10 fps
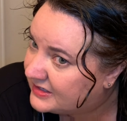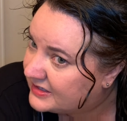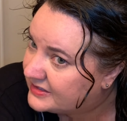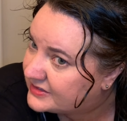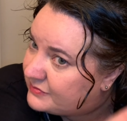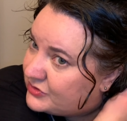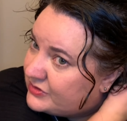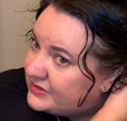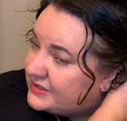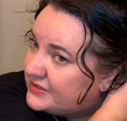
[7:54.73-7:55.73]
as I'm
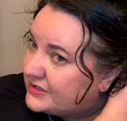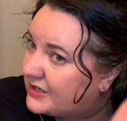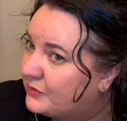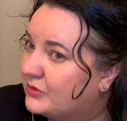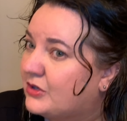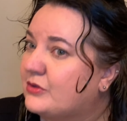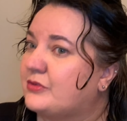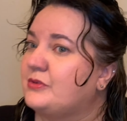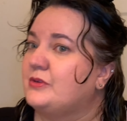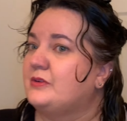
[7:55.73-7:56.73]
doing this, I will go
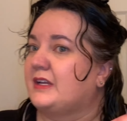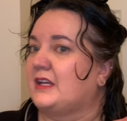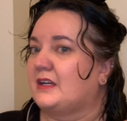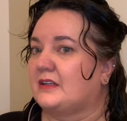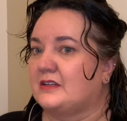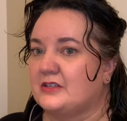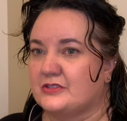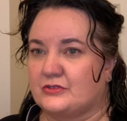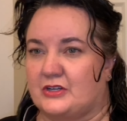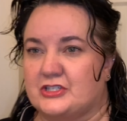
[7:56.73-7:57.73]
through and
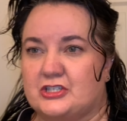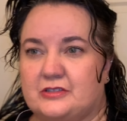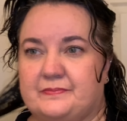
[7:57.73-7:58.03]
stretch.